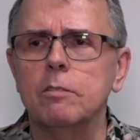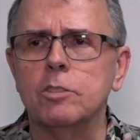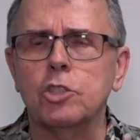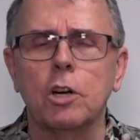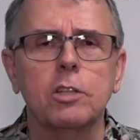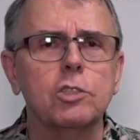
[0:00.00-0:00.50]

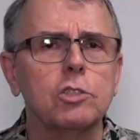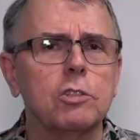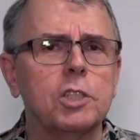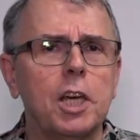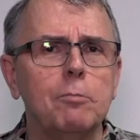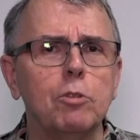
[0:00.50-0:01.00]
charts or
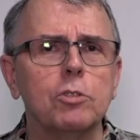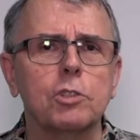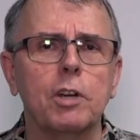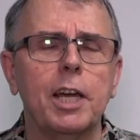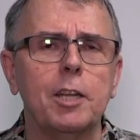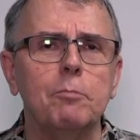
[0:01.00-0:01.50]
tables
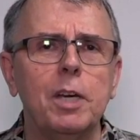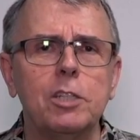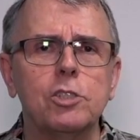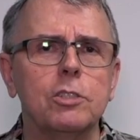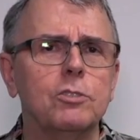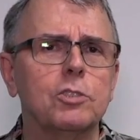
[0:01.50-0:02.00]
or
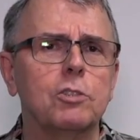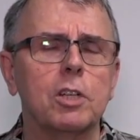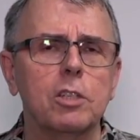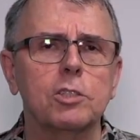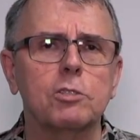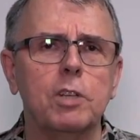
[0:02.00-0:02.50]
animations or
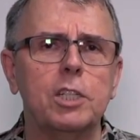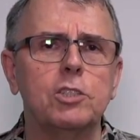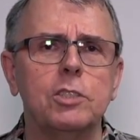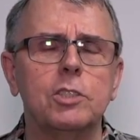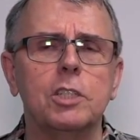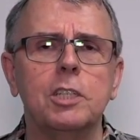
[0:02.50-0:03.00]

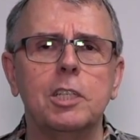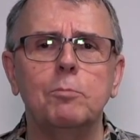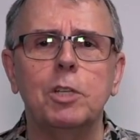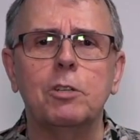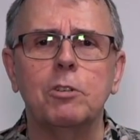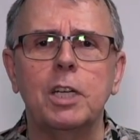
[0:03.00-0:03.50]
illustrations that need to
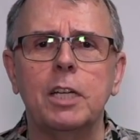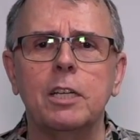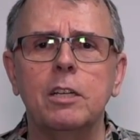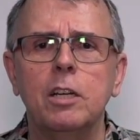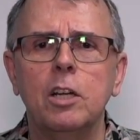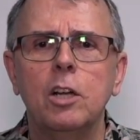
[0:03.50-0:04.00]
be created,
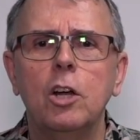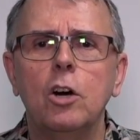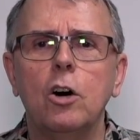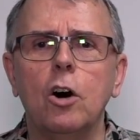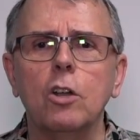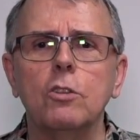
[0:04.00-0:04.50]

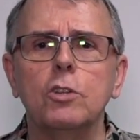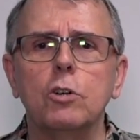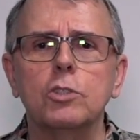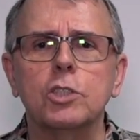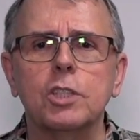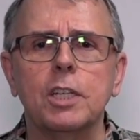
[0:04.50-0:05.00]
all of
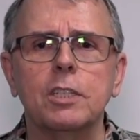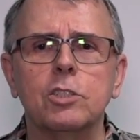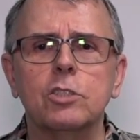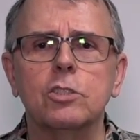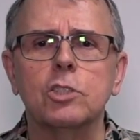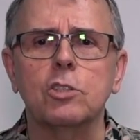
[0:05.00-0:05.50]
those
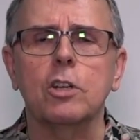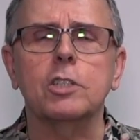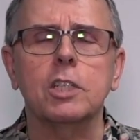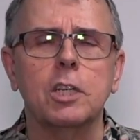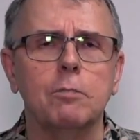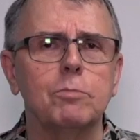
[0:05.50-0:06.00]
things start
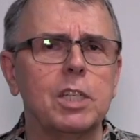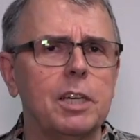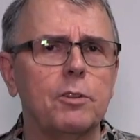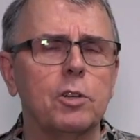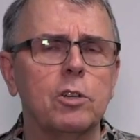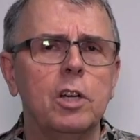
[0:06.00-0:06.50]
to come
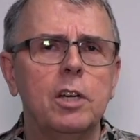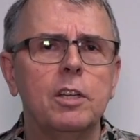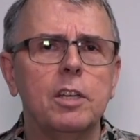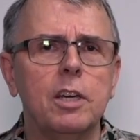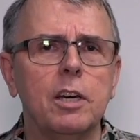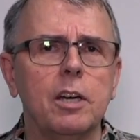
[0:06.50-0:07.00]
together.
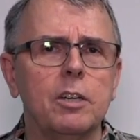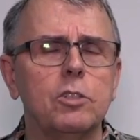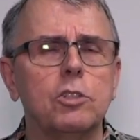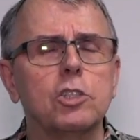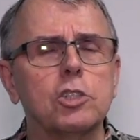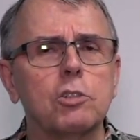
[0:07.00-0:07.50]
You
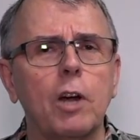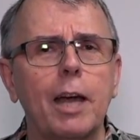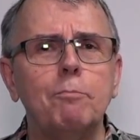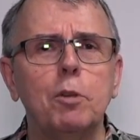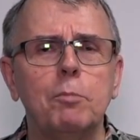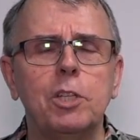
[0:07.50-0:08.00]

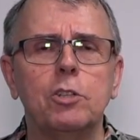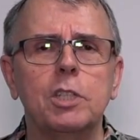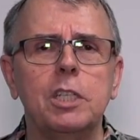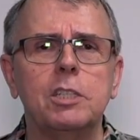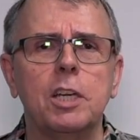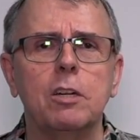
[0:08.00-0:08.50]
describe them in your
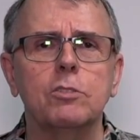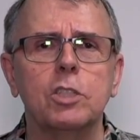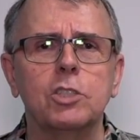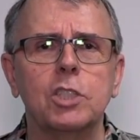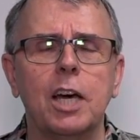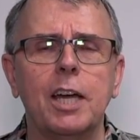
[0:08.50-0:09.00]
detailed
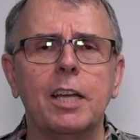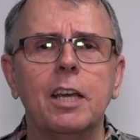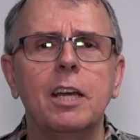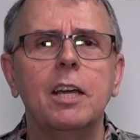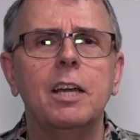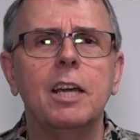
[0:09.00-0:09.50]
design,
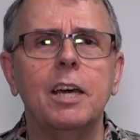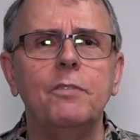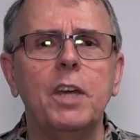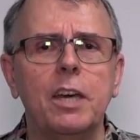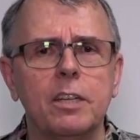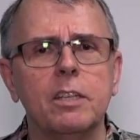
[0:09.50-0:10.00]
and
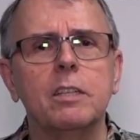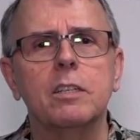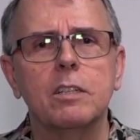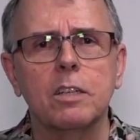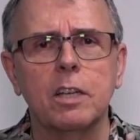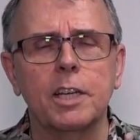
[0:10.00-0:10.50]
then
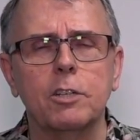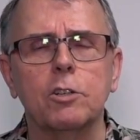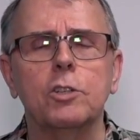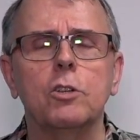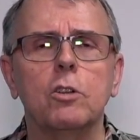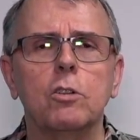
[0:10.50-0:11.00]
later
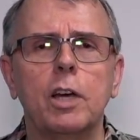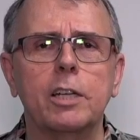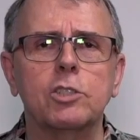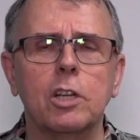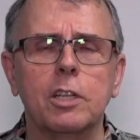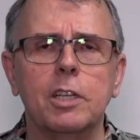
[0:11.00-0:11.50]
you'll
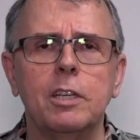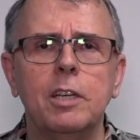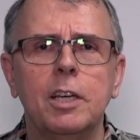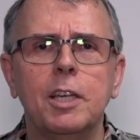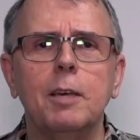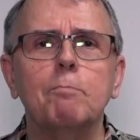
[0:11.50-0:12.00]
actually
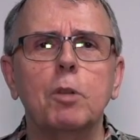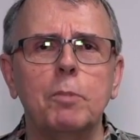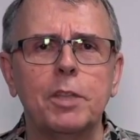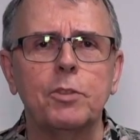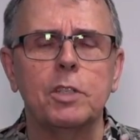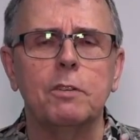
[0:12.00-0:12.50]

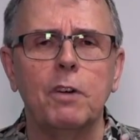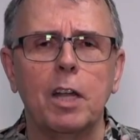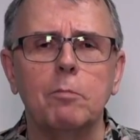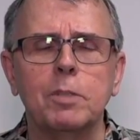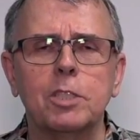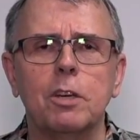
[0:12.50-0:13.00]
implement the
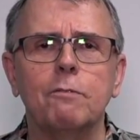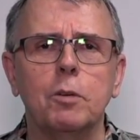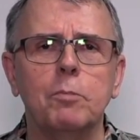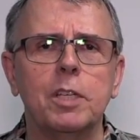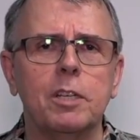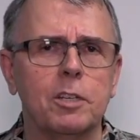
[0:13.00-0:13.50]
development of
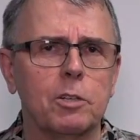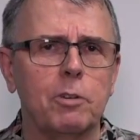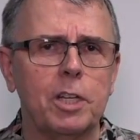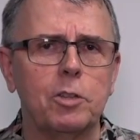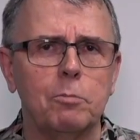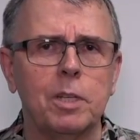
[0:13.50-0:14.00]
them and
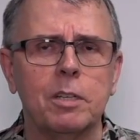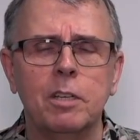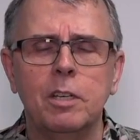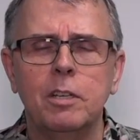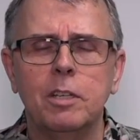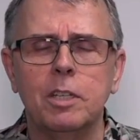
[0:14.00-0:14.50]
integrate them
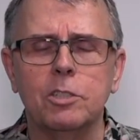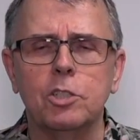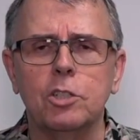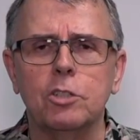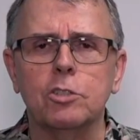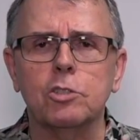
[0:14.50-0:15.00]

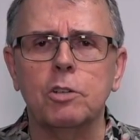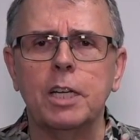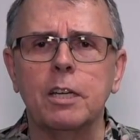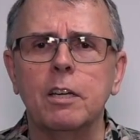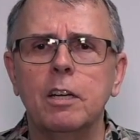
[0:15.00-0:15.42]
into your training.